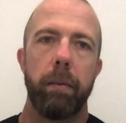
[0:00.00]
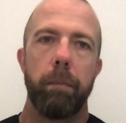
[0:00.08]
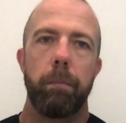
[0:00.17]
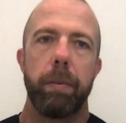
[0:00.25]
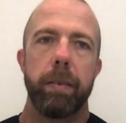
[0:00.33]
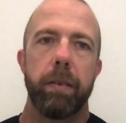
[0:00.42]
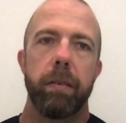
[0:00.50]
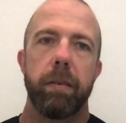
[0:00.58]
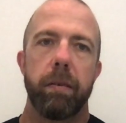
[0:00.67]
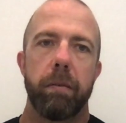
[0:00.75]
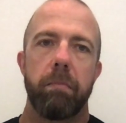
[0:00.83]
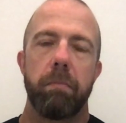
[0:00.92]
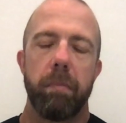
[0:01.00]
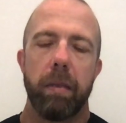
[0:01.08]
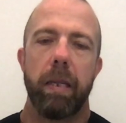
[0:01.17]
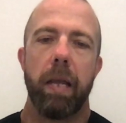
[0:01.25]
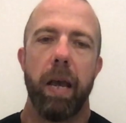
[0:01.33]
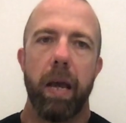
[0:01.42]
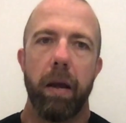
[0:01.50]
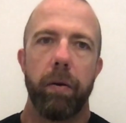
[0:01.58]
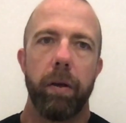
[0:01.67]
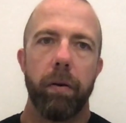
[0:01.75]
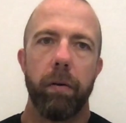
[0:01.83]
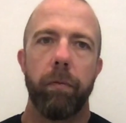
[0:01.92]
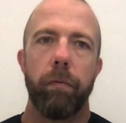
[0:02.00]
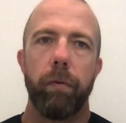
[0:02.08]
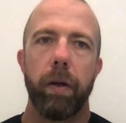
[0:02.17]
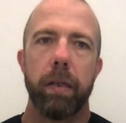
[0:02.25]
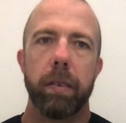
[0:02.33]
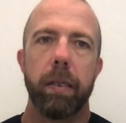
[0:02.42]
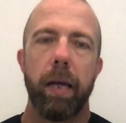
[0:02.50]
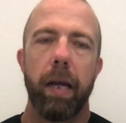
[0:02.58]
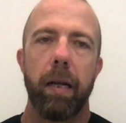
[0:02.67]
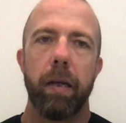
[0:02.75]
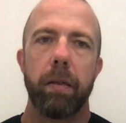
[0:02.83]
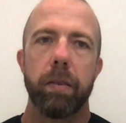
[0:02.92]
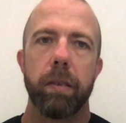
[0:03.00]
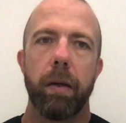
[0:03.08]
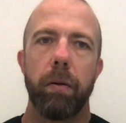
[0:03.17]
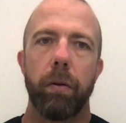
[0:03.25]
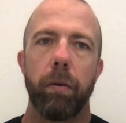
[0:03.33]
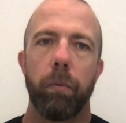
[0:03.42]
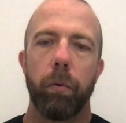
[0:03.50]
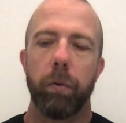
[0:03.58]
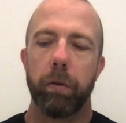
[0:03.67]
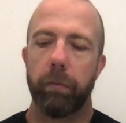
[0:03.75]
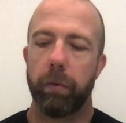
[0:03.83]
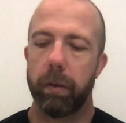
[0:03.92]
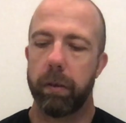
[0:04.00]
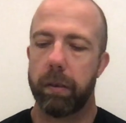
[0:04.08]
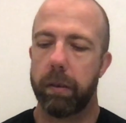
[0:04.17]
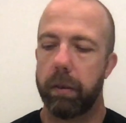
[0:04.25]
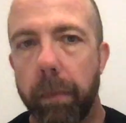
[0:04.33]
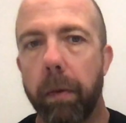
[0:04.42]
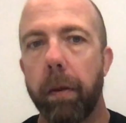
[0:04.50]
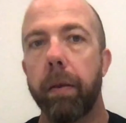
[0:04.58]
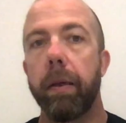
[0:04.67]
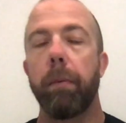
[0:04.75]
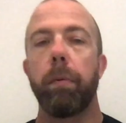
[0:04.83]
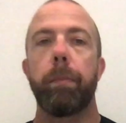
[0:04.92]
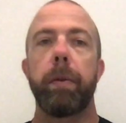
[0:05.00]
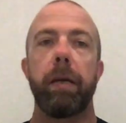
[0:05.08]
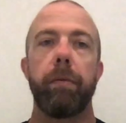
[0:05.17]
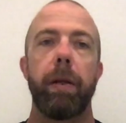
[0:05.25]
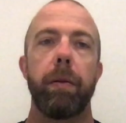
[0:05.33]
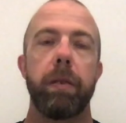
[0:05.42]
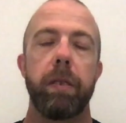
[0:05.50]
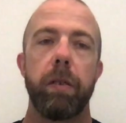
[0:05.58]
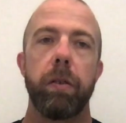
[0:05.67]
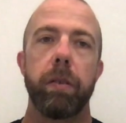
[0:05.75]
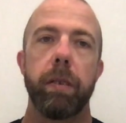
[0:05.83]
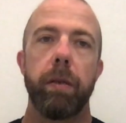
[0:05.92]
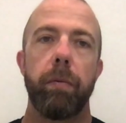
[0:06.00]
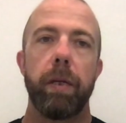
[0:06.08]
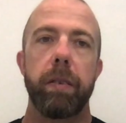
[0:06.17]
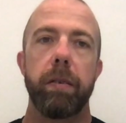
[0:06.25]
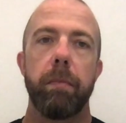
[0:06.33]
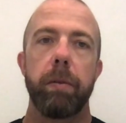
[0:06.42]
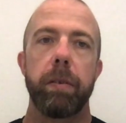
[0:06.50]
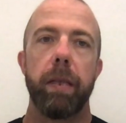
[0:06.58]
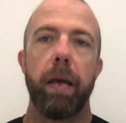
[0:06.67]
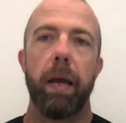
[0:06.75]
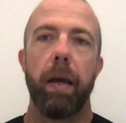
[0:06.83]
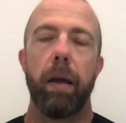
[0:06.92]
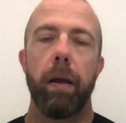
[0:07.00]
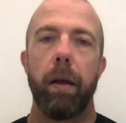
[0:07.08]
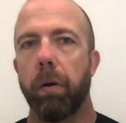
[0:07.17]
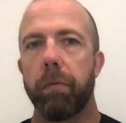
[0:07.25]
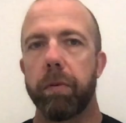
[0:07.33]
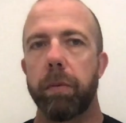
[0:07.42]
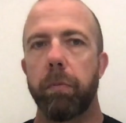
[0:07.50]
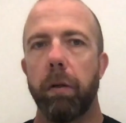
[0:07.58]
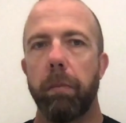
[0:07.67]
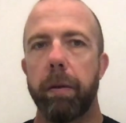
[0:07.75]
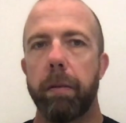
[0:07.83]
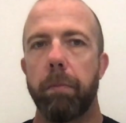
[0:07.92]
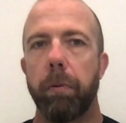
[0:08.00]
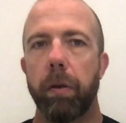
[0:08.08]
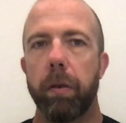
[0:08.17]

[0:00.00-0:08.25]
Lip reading: business area of St Helier, just down on the waterfront. Yeah, we'll be giving out the t-shirts and the race numbers there. Obviously we'll be employing